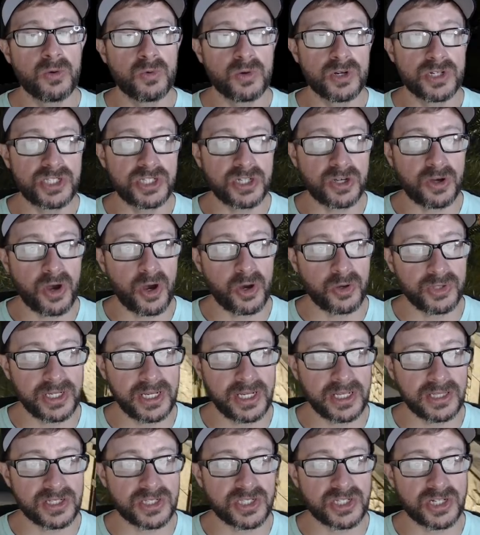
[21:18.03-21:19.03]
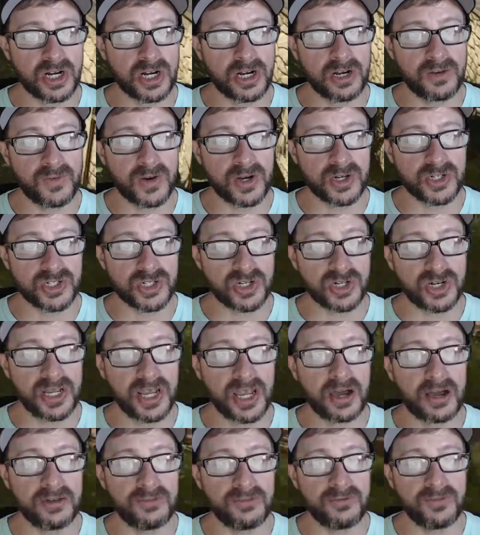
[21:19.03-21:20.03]
We're still only at the start of our
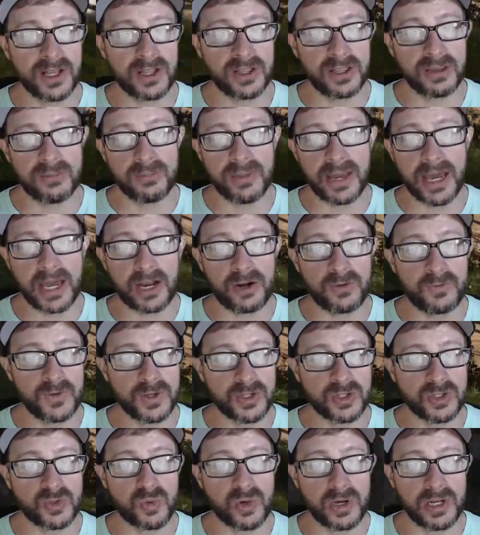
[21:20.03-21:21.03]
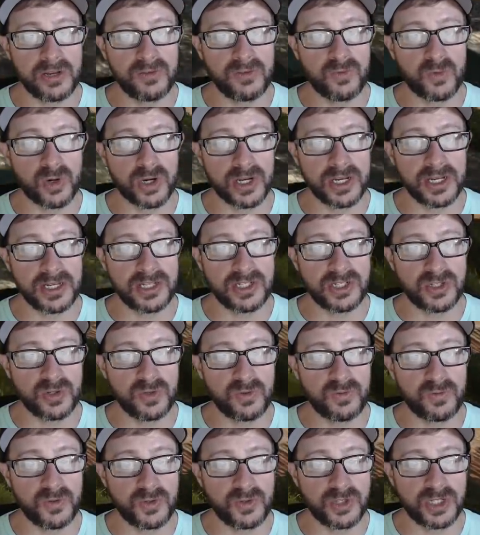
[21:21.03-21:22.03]
journey unveiling Battlefield
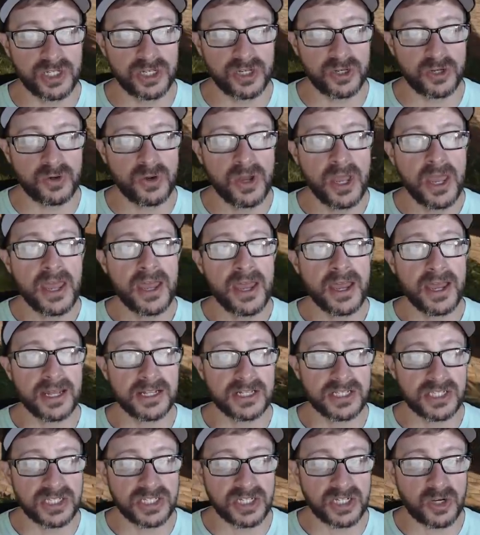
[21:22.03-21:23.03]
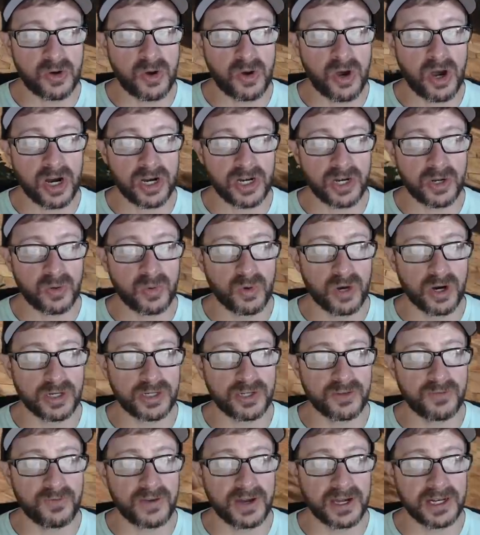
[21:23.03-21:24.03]
2042 to you, and still hard at work
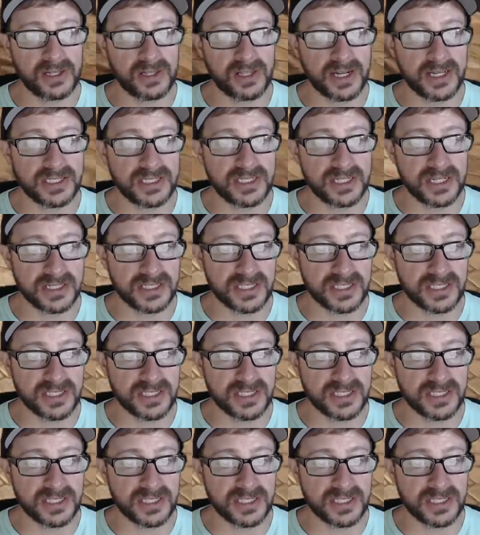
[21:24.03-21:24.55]
to finalize the